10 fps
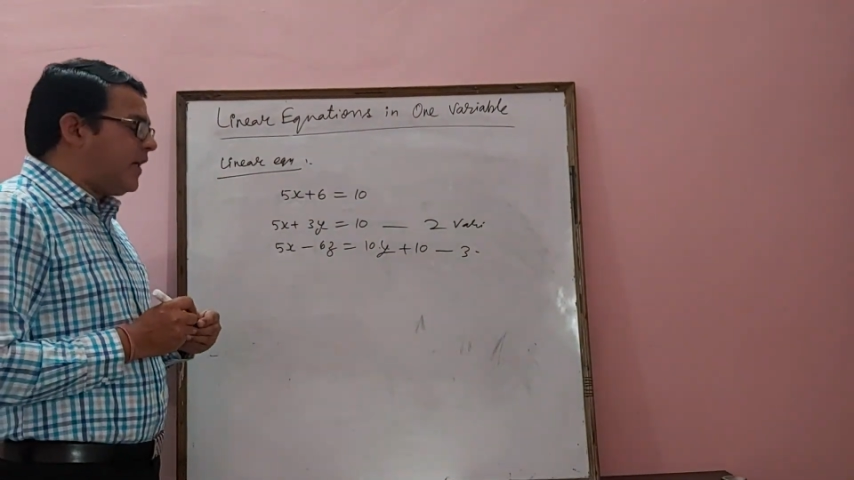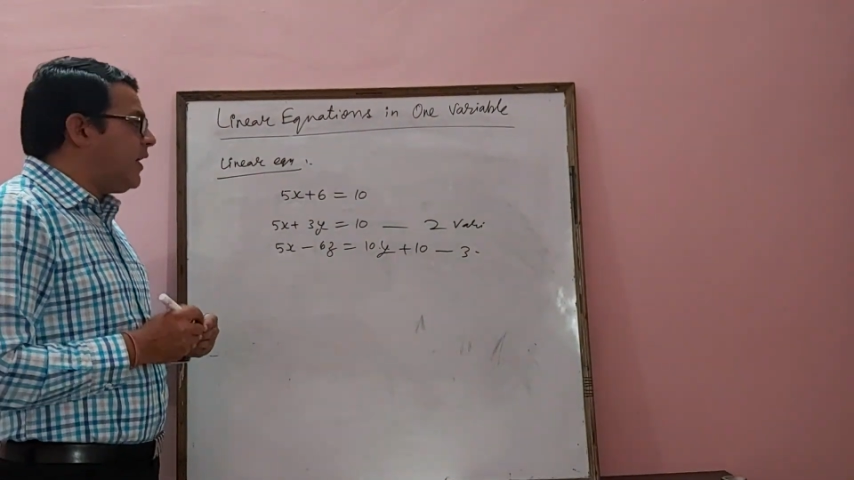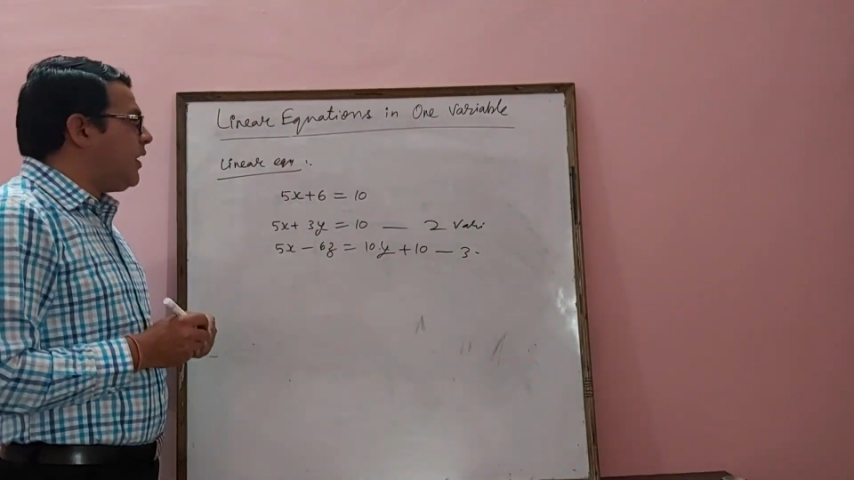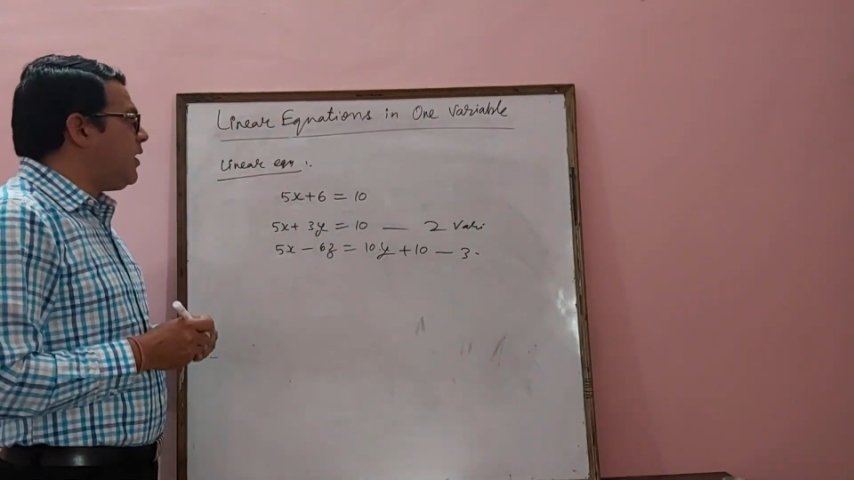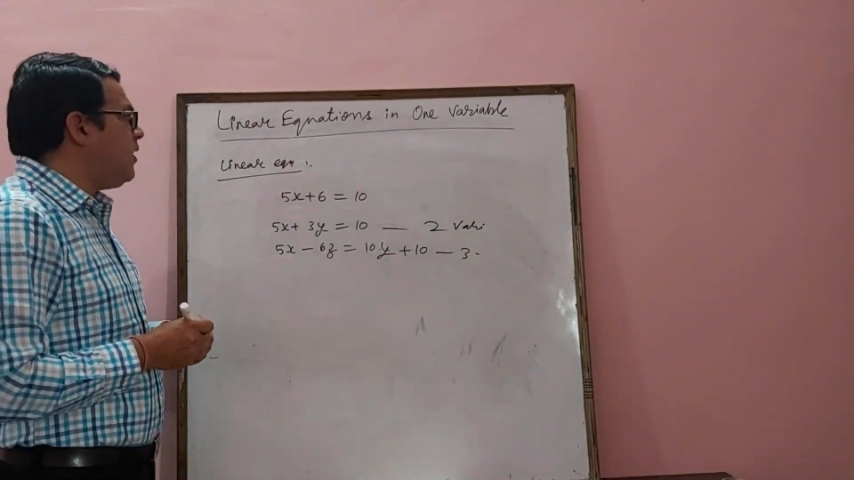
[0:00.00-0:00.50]

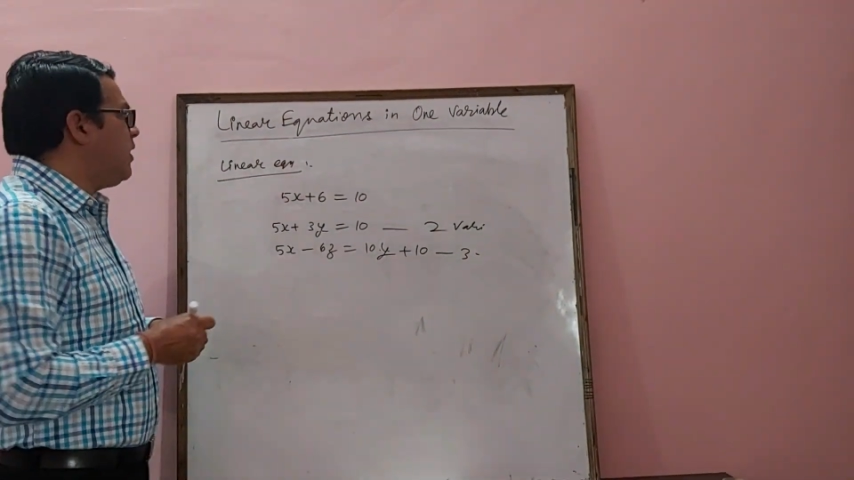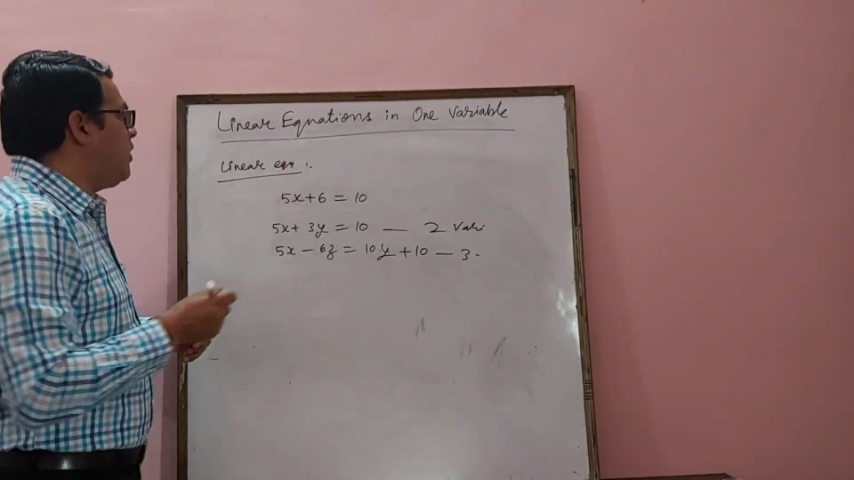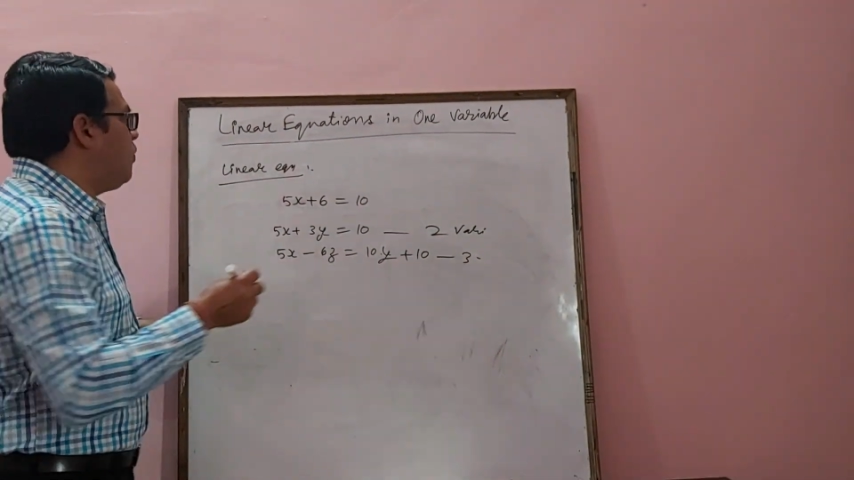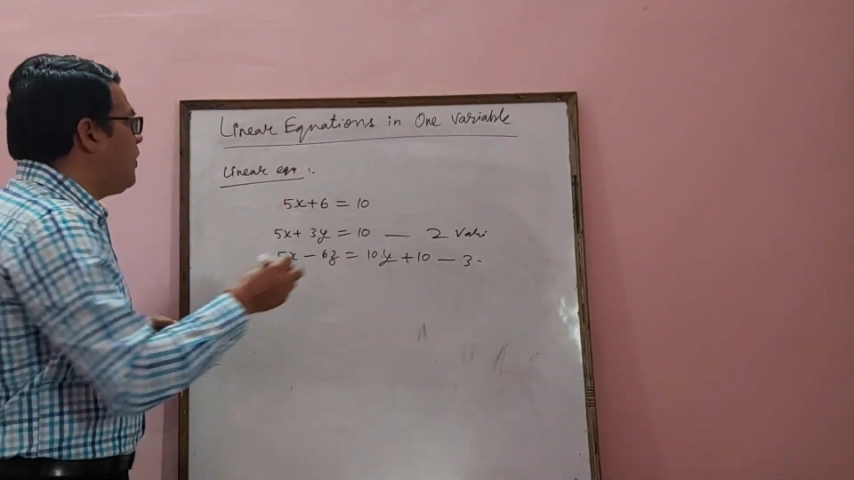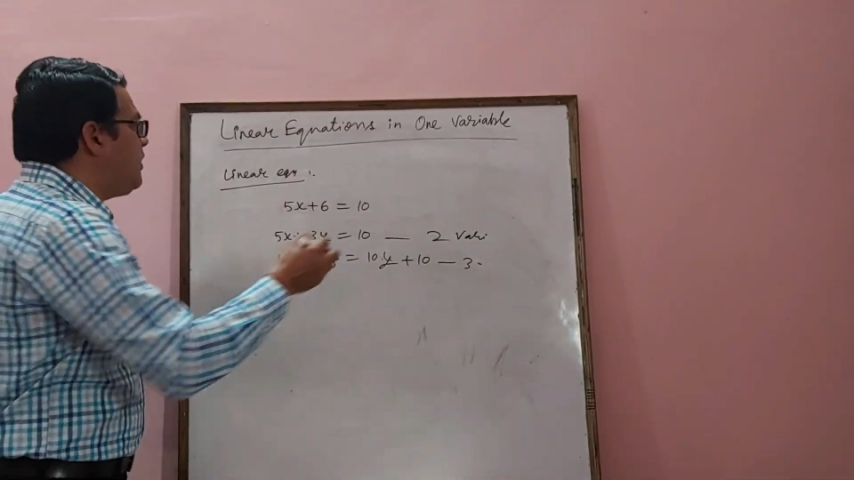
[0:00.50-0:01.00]
here
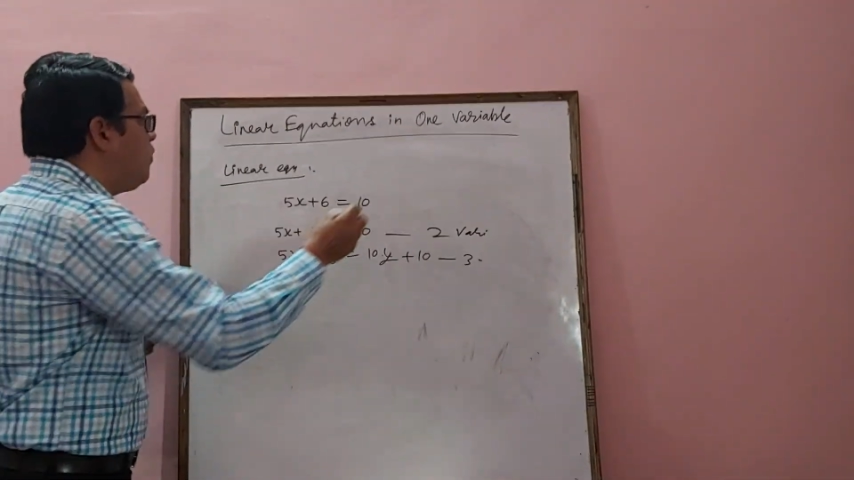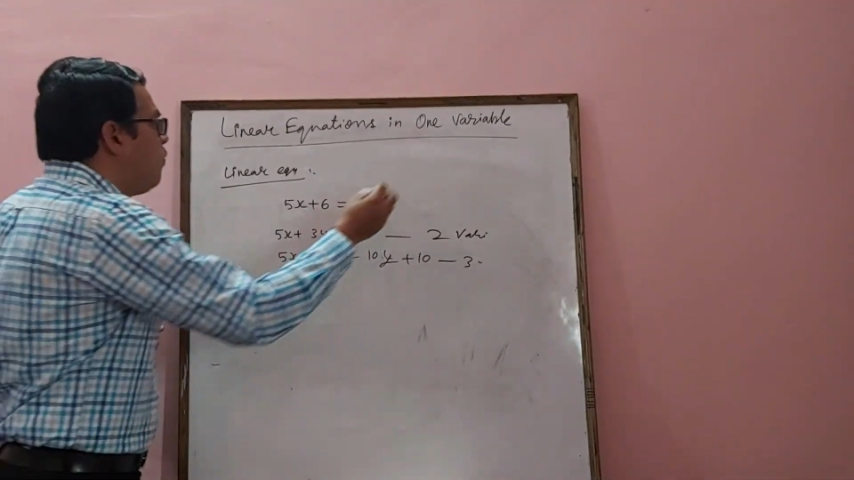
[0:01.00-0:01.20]
with